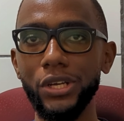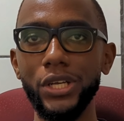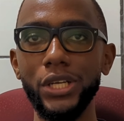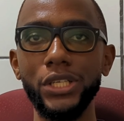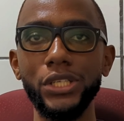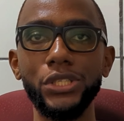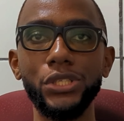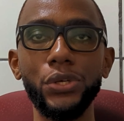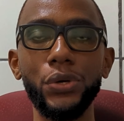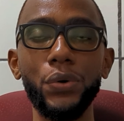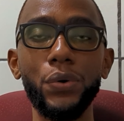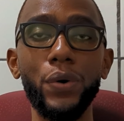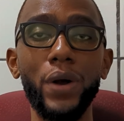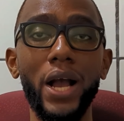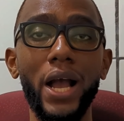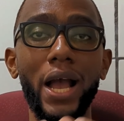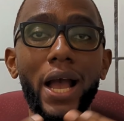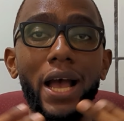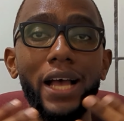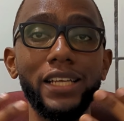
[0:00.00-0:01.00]
So
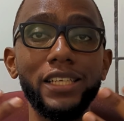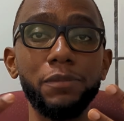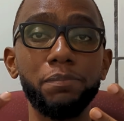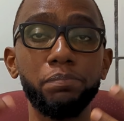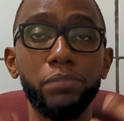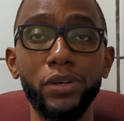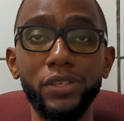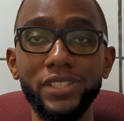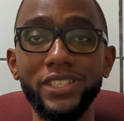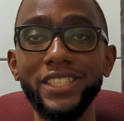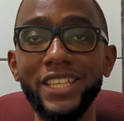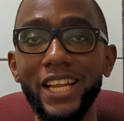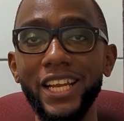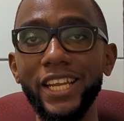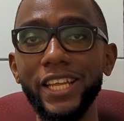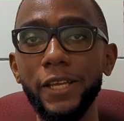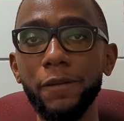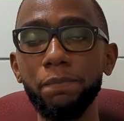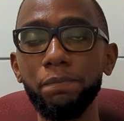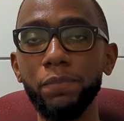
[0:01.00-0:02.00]

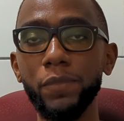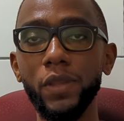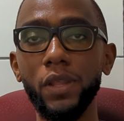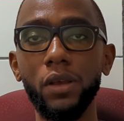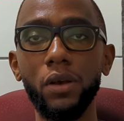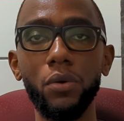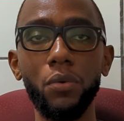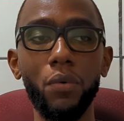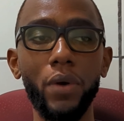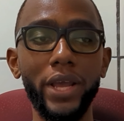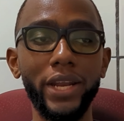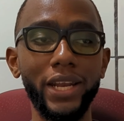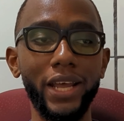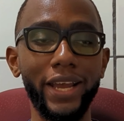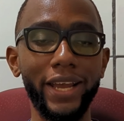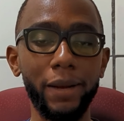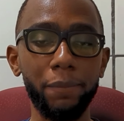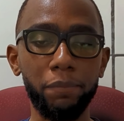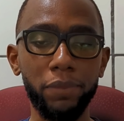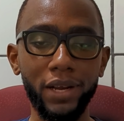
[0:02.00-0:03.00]
personally, when
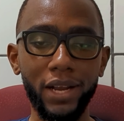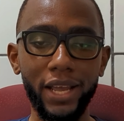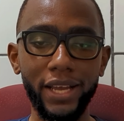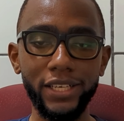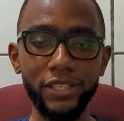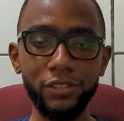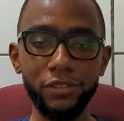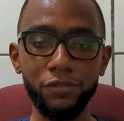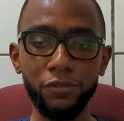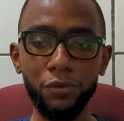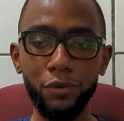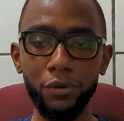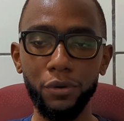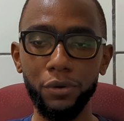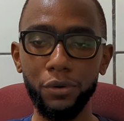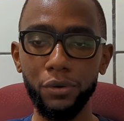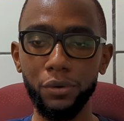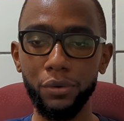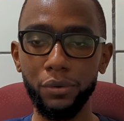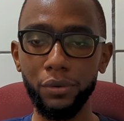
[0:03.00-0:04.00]
I applied
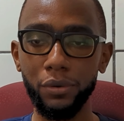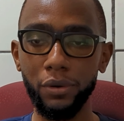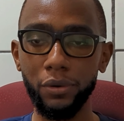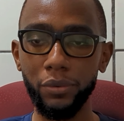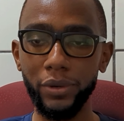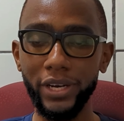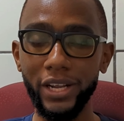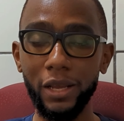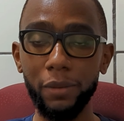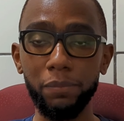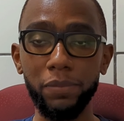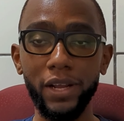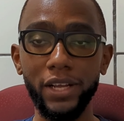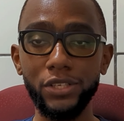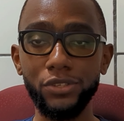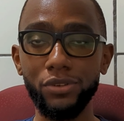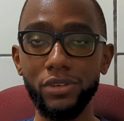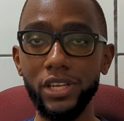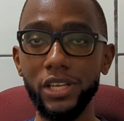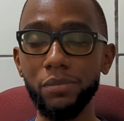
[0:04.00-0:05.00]
to
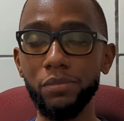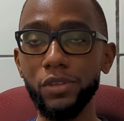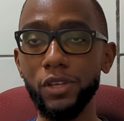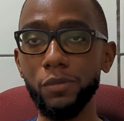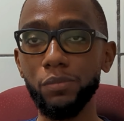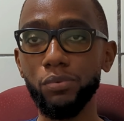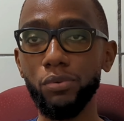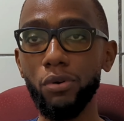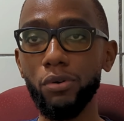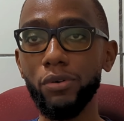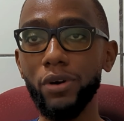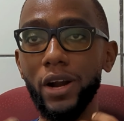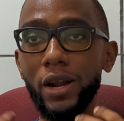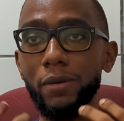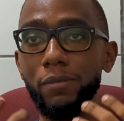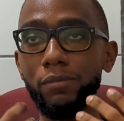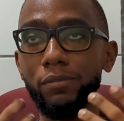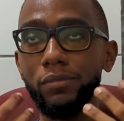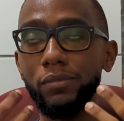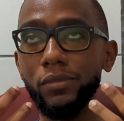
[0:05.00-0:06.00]
an MBA
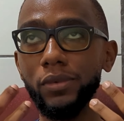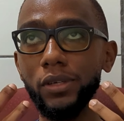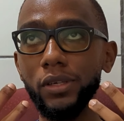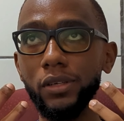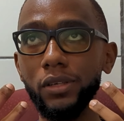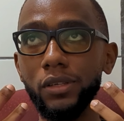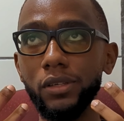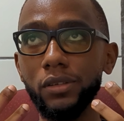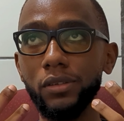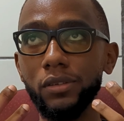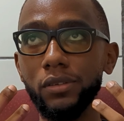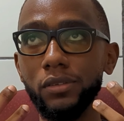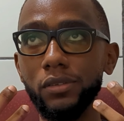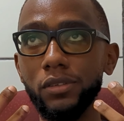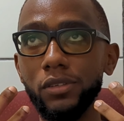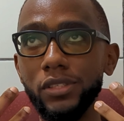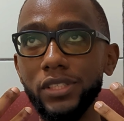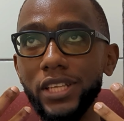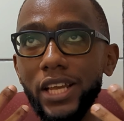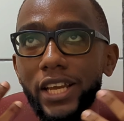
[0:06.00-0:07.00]
program in
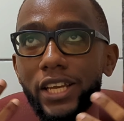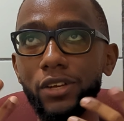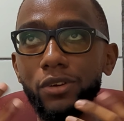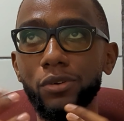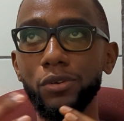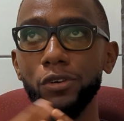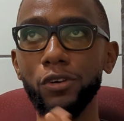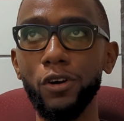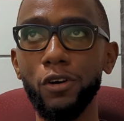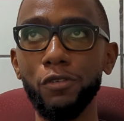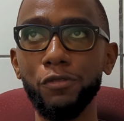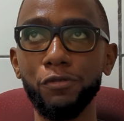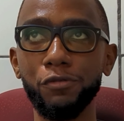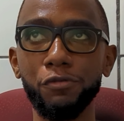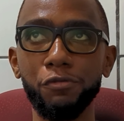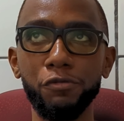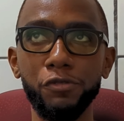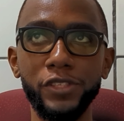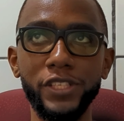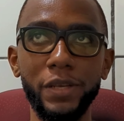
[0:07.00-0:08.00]
the cycle of
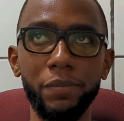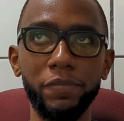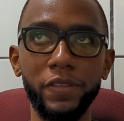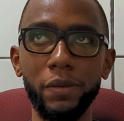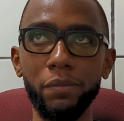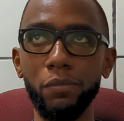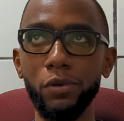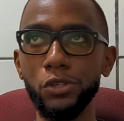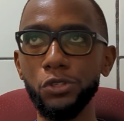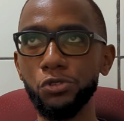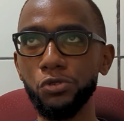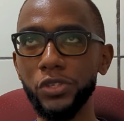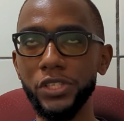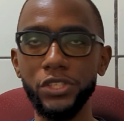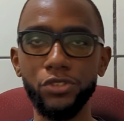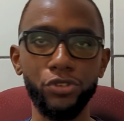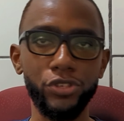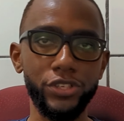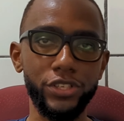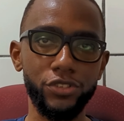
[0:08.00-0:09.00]
September
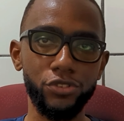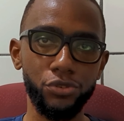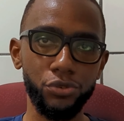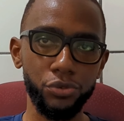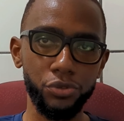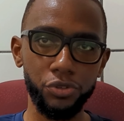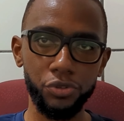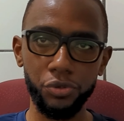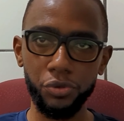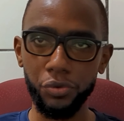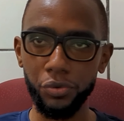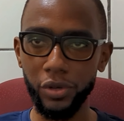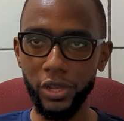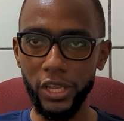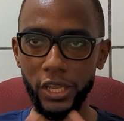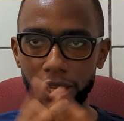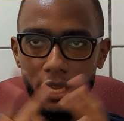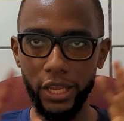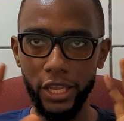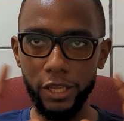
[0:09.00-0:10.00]
2022 to
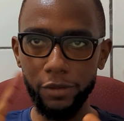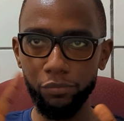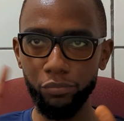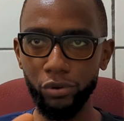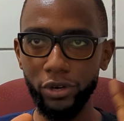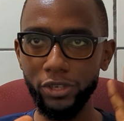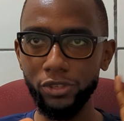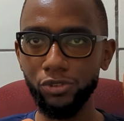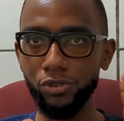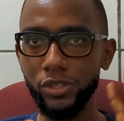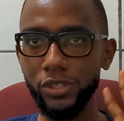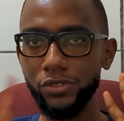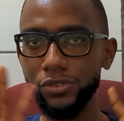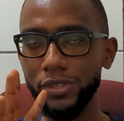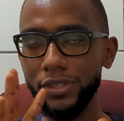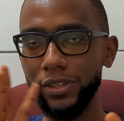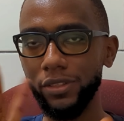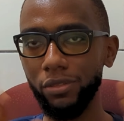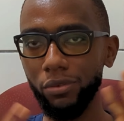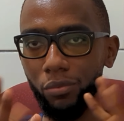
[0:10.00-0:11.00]
April
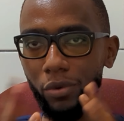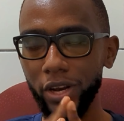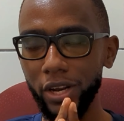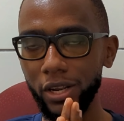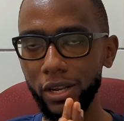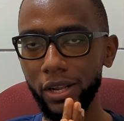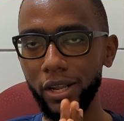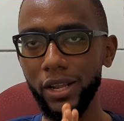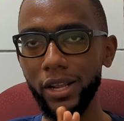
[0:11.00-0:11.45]
2023,